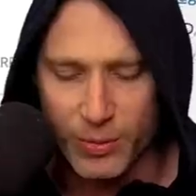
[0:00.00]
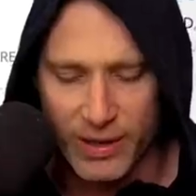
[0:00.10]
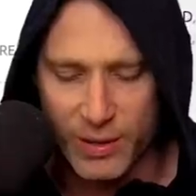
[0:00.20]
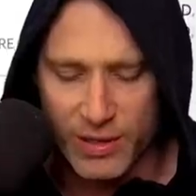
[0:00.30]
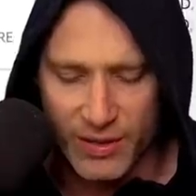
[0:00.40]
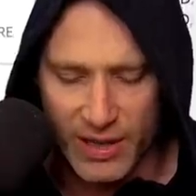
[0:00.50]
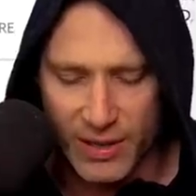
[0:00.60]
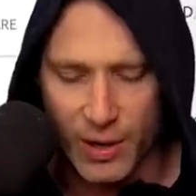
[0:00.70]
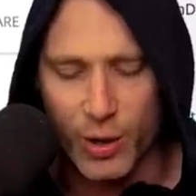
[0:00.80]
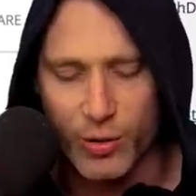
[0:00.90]
when I do these videos, I
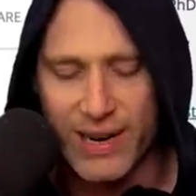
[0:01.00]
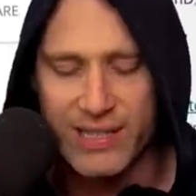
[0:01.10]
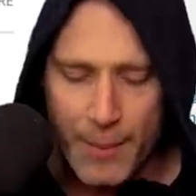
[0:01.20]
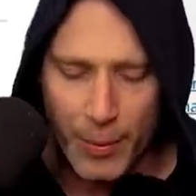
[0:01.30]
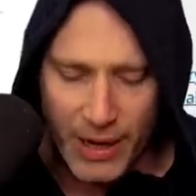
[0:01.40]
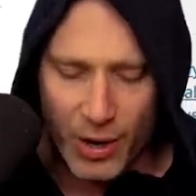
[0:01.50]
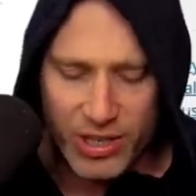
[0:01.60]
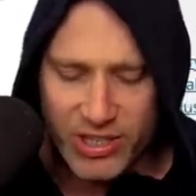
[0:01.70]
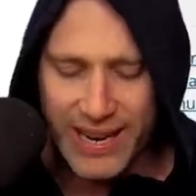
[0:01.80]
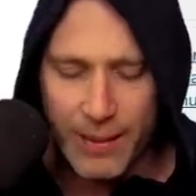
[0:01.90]
go crazy. But we go to the
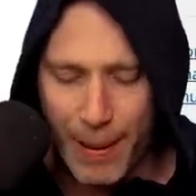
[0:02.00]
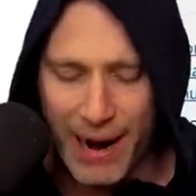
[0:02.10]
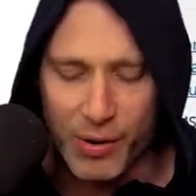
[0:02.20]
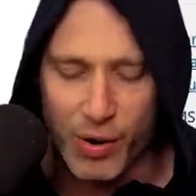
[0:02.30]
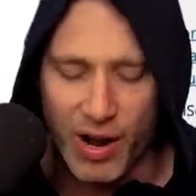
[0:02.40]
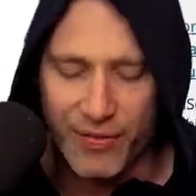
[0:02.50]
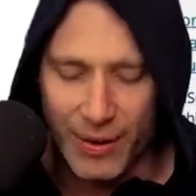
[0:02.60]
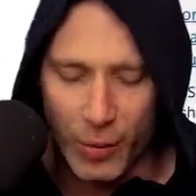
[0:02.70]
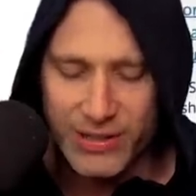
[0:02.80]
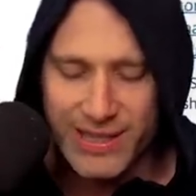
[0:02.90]
second paragraph, and
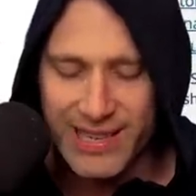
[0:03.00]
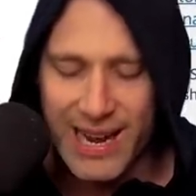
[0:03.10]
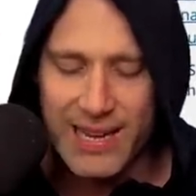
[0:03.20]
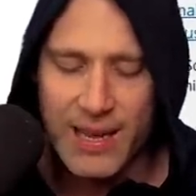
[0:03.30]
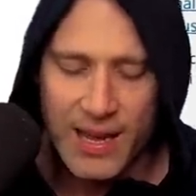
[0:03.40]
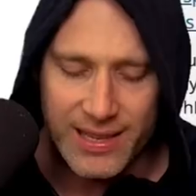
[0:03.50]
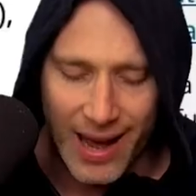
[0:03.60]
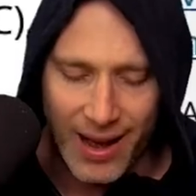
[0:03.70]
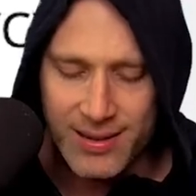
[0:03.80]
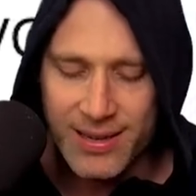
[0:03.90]
what does it say?
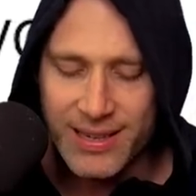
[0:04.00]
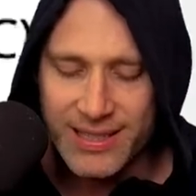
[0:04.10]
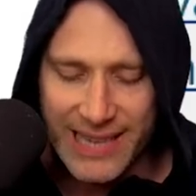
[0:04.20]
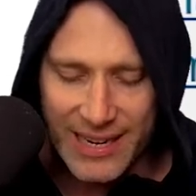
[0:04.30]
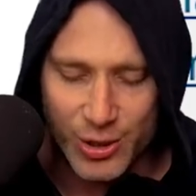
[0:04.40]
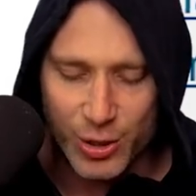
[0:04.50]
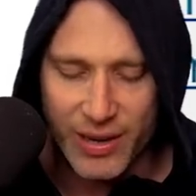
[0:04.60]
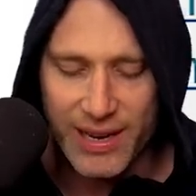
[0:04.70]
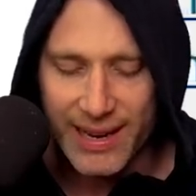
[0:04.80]
Young, sedentary